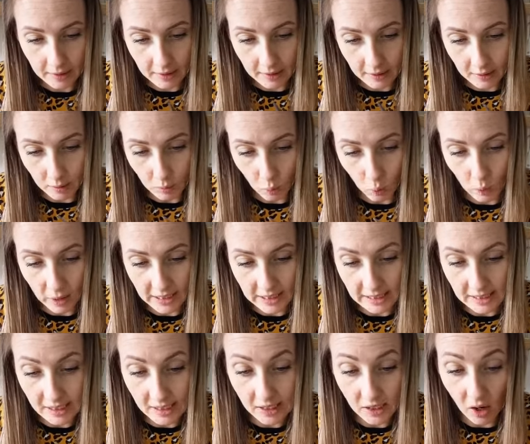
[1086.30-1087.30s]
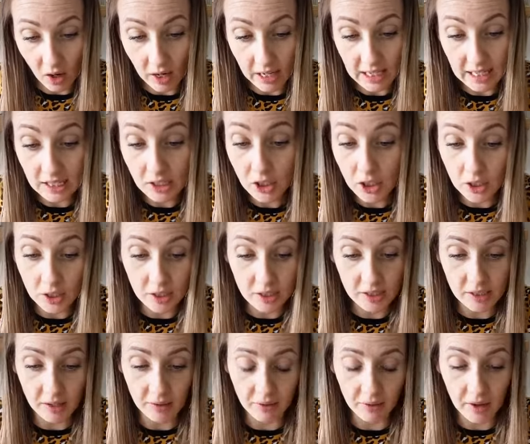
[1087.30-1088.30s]
signage and
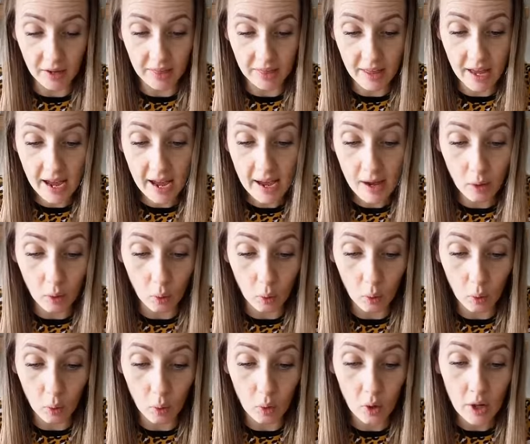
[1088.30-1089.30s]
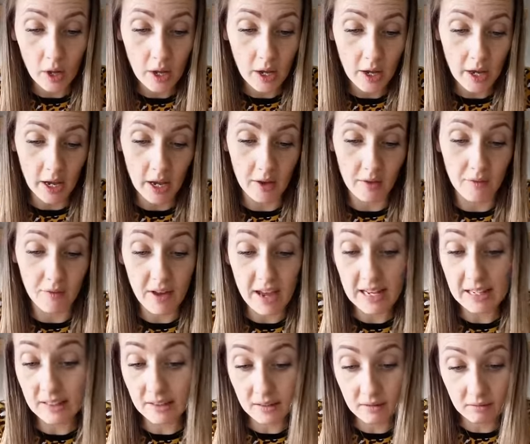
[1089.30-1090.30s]
stuff like that, or
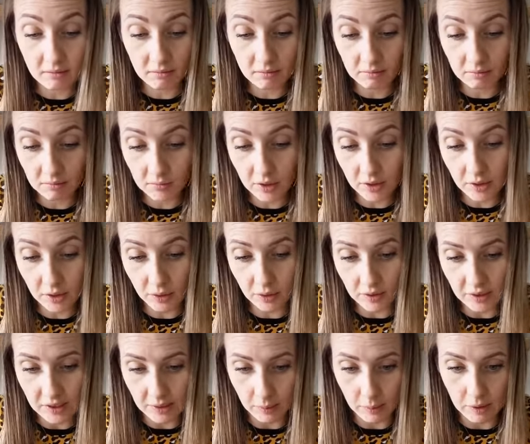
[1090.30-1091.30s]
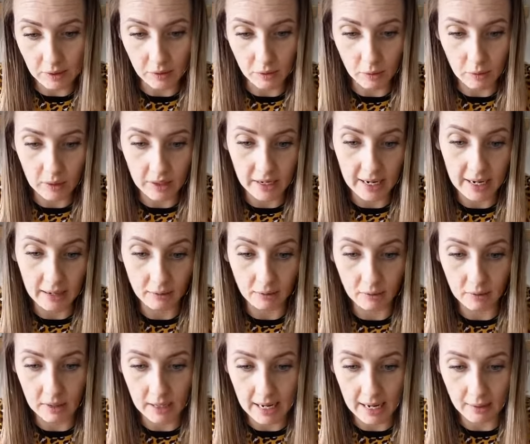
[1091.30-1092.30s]
event, because obviously we're all now
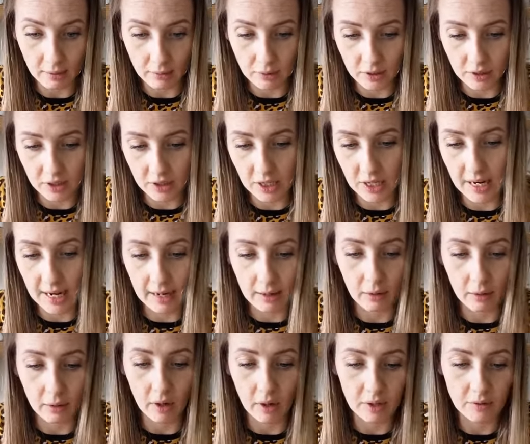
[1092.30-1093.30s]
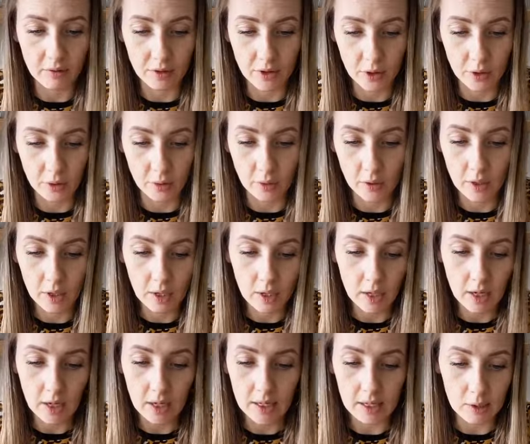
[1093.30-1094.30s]
allowed to now kind of do
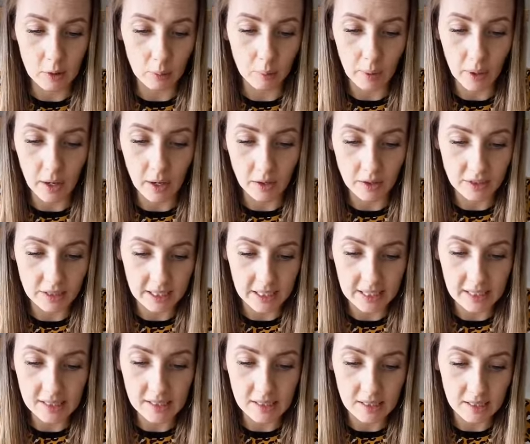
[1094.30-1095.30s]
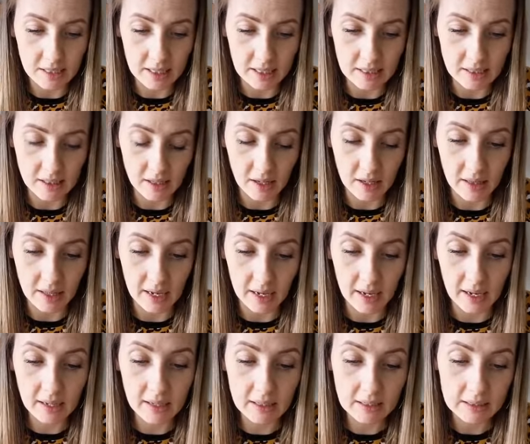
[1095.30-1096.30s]
little parties and things like
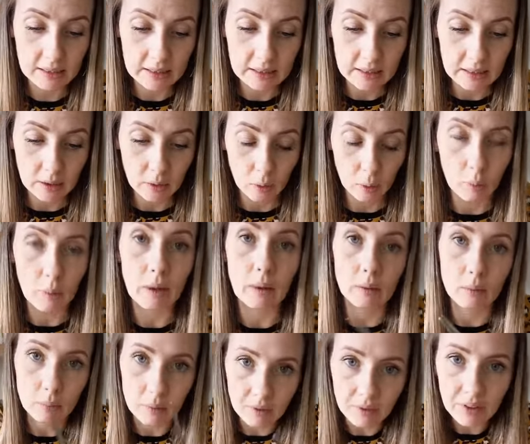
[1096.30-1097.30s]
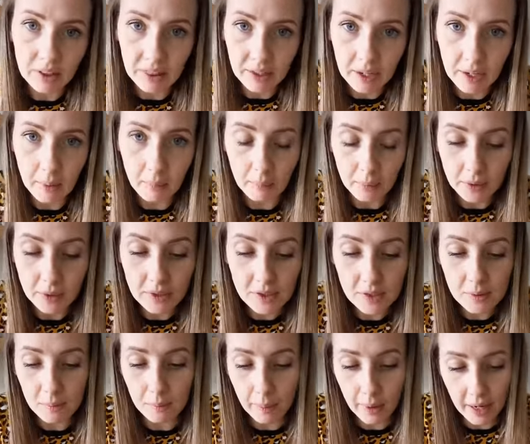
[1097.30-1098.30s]
that. Well, within the numbers,
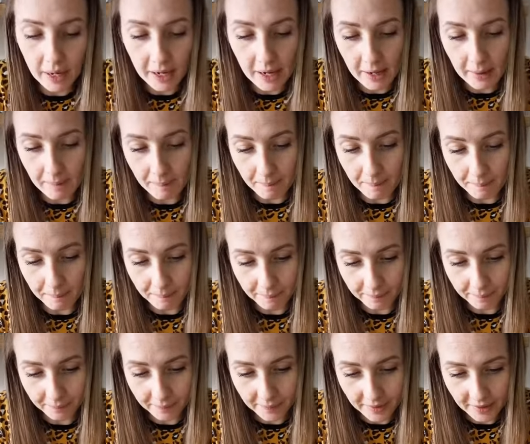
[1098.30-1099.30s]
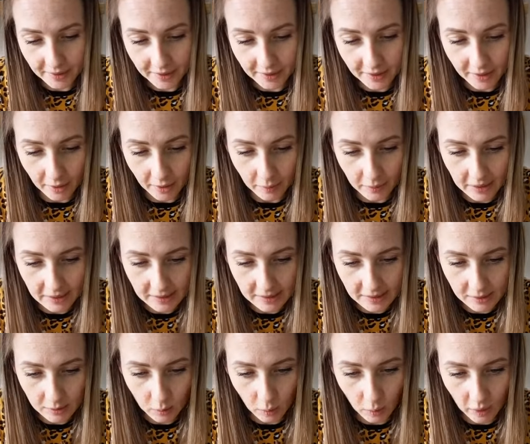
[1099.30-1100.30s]
but you know, it's
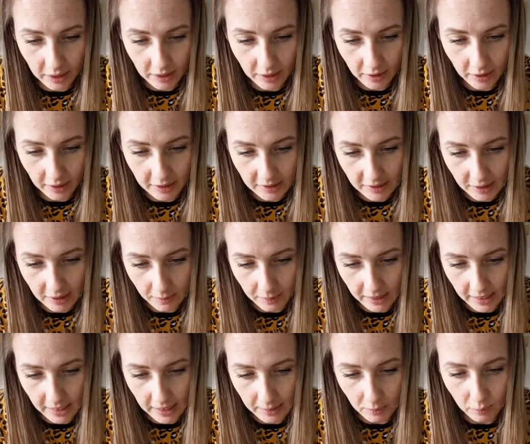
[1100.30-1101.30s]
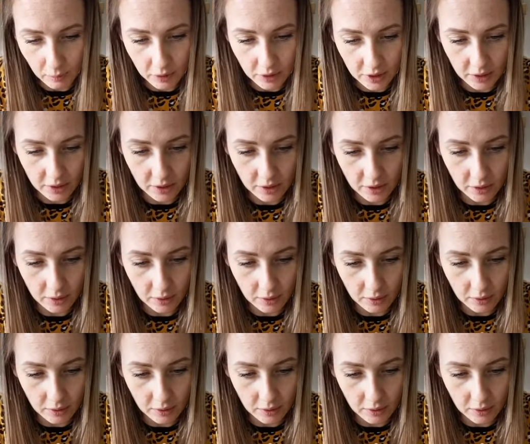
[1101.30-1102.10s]
quite nice to be able to do